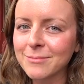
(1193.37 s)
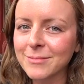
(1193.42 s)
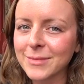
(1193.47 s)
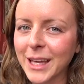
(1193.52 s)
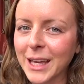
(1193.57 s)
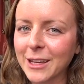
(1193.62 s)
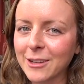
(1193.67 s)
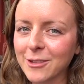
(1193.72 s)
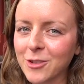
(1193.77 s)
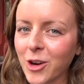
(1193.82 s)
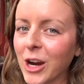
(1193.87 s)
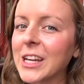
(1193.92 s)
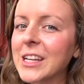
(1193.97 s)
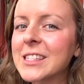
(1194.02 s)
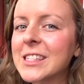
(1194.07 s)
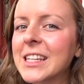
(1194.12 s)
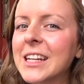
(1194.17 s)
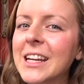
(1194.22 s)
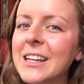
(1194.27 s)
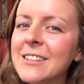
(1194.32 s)
like
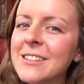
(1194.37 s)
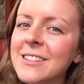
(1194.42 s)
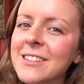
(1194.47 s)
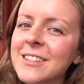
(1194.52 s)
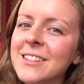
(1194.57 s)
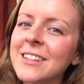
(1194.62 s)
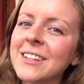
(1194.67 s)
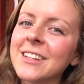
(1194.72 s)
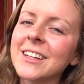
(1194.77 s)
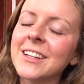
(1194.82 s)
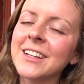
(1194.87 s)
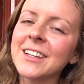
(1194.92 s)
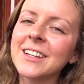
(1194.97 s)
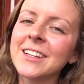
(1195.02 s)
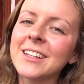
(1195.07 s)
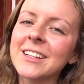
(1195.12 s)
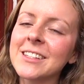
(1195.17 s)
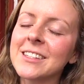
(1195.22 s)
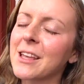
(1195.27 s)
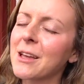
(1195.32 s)
craziness
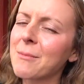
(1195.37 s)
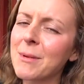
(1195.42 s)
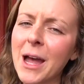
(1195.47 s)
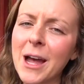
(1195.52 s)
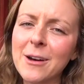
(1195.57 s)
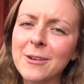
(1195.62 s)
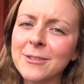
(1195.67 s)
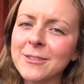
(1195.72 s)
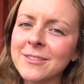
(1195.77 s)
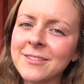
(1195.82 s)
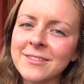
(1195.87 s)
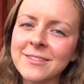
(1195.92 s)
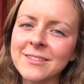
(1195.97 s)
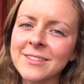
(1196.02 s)
somehow,